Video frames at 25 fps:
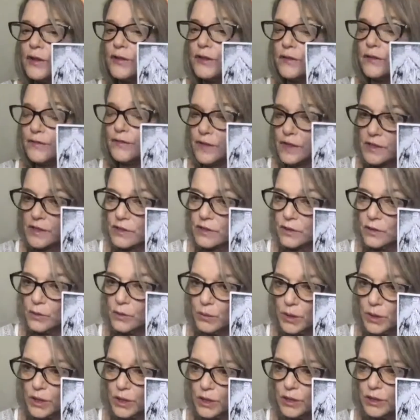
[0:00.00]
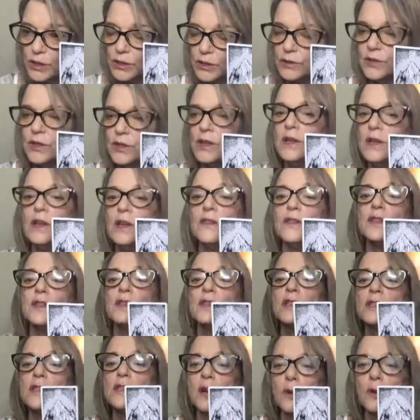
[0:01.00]
of all, the physical world.
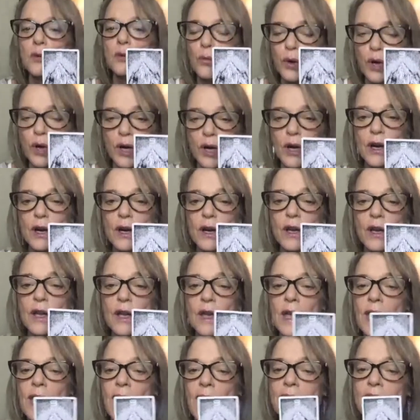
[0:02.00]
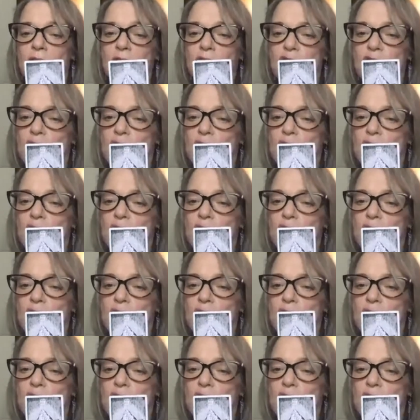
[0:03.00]
This is our work. And